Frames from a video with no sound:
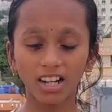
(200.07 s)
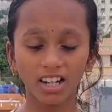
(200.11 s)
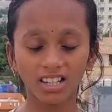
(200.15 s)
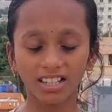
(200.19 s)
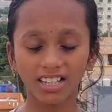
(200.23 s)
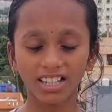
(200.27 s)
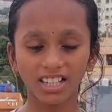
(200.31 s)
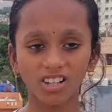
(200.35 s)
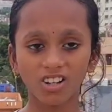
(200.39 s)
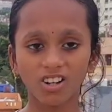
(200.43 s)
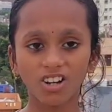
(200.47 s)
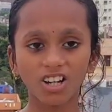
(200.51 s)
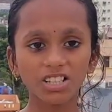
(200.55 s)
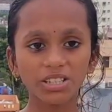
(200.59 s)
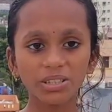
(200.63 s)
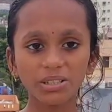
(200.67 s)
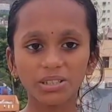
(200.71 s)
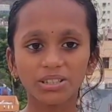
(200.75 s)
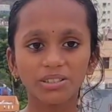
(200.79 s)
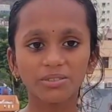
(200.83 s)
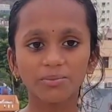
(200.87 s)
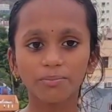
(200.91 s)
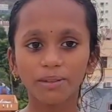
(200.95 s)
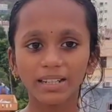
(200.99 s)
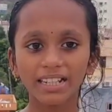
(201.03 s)
can
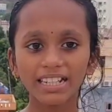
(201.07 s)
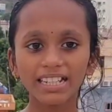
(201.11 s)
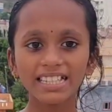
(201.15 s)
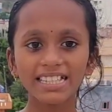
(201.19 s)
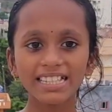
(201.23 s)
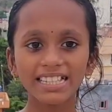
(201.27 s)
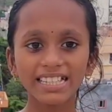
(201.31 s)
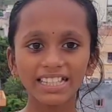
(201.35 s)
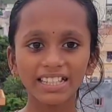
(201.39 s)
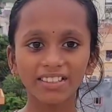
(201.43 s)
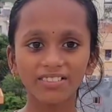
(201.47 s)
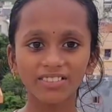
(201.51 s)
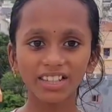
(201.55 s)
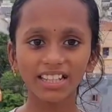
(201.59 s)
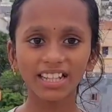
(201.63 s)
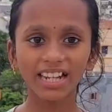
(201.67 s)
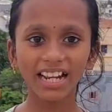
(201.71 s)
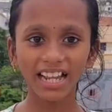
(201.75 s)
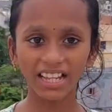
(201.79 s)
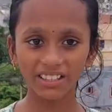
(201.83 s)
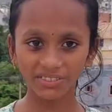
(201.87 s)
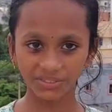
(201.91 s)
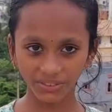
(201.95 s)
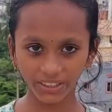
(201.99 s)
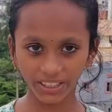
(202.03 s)
cause many severe
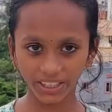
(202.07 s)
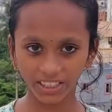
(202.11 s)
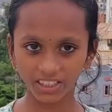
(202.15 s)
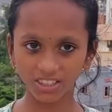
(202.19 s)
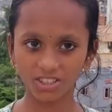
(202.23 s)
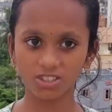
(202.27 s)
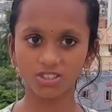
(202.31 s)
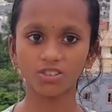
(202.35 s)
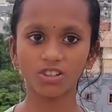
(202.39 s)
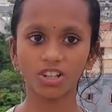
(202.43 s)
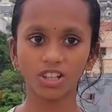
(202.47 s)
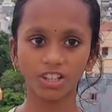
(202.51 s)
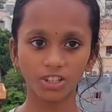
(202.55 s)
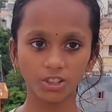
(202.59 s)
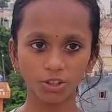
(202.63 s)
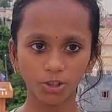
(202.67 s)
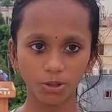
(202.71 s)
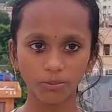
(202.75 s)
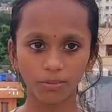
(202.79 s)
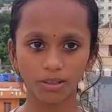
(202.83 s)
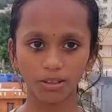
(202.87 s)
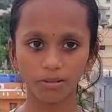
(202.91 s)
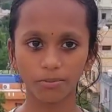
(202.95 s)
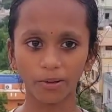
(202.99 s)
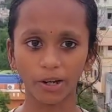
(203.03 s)
effects to our
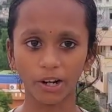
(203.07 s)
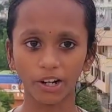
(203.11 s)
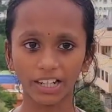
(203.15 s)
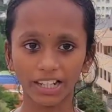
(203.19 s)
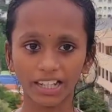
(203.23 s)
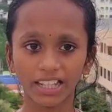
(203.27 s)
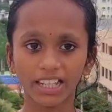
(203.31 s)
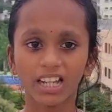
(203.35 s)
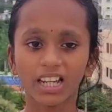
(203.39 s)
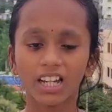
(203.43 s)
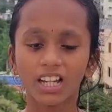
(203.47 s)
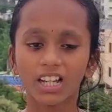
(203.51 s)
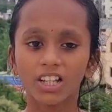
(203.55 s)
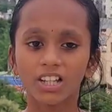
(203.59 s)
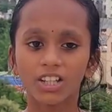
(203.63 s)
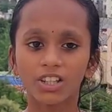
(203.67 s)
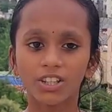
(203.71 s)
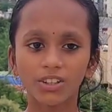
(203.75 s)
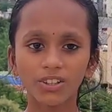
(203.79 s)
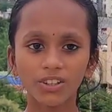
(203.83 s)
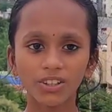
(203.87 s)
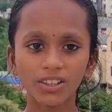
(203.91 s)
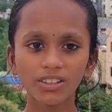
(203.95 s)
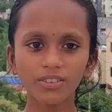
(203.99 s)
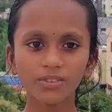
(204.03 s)
human body.
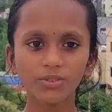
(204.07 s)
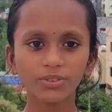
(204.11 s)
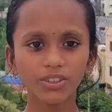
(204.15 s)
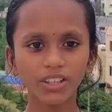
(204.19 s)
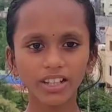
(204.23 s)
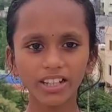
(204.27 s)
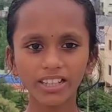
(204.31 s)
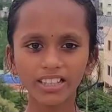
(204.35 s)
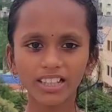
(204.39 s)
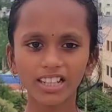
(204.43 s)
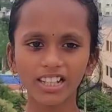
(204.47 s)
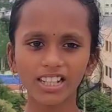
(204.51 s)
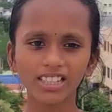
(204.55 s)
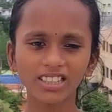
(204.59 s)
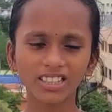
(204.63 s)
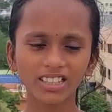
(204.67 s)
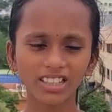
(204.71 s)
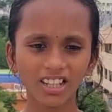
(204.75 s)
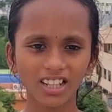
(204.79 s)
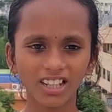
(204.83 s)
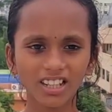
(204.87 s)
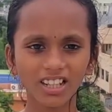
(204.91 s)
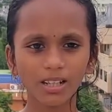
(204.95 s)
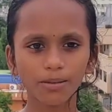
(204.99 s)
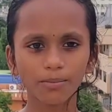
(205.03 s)
So first let's
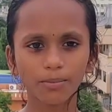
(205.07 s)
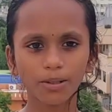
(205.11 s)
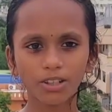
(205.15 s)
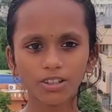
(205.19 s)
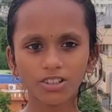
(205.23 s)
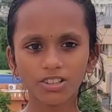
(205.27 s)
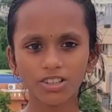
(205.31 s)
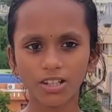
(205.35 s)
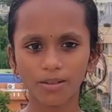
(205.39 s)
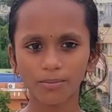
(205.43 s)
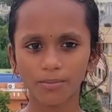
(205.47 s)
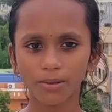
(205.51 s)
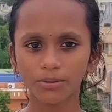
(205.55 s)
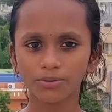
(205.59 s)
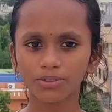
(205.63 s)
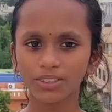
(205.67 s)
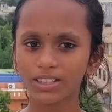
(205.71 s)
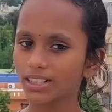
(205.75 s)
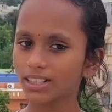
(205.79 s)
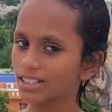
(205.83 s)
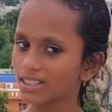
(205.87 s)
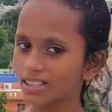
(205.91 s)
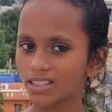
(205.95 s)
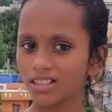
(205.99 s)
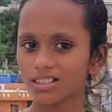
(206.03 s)
learn about some of the
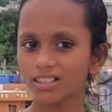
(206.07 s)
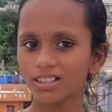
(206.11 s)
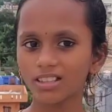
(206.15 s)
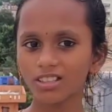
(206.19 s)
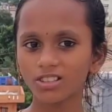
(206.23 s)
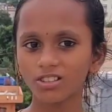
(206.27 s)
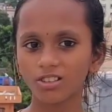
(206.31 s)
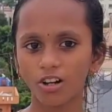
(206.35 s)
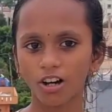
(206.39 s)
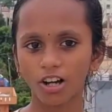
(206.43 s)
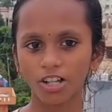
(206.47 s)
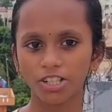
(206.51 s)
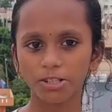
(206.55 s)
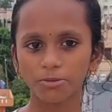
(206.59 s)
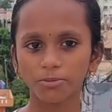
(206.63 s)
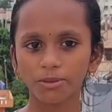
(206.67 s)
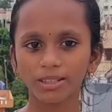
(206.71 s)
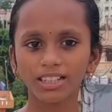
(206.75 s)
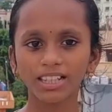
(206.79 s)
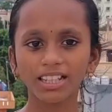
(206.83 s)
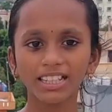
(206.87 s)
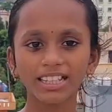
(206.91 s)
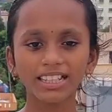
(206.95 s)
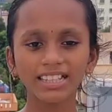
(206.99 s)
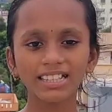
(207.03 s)
diseases caused by
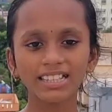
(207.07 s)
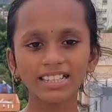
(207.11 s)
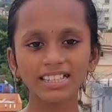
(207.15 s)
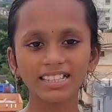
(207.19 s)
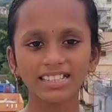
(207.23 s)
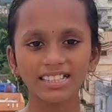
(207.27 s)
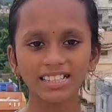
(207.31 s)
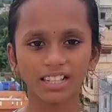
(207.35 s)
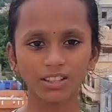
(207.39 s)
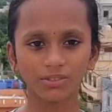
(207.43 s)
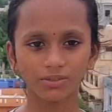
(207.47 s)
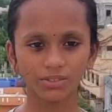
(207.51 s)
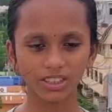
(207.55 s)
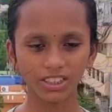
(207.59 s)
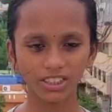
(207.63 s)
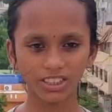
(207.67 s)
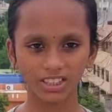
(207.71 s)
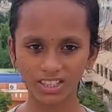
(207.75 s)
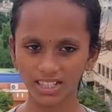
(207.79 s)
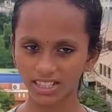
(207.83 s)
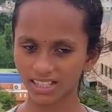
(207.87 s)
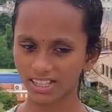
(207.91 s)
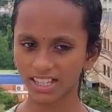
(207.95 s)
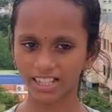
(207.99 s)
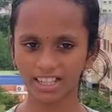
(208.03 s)
the
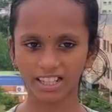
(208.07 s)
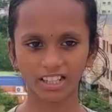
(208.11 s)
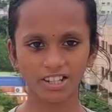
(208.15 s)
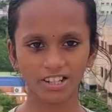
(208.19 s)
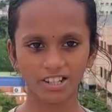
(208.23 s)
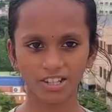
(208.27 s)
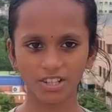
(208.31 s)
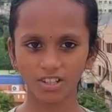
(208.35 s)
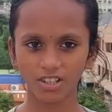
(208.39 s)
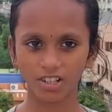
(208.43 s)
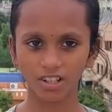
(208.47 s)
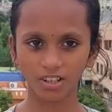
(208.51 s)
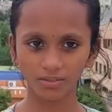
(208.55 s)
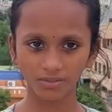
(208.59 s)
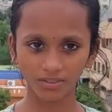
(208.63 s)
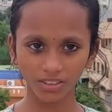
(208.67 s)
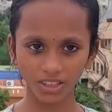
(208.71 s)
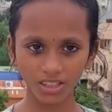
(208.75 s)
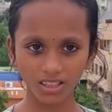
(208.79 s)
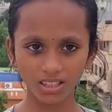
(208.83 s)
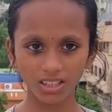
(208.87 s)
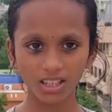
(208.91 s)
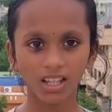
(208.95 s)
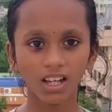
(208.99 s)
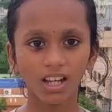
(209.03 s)
insufficient secretion of
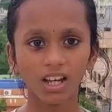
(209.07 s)
this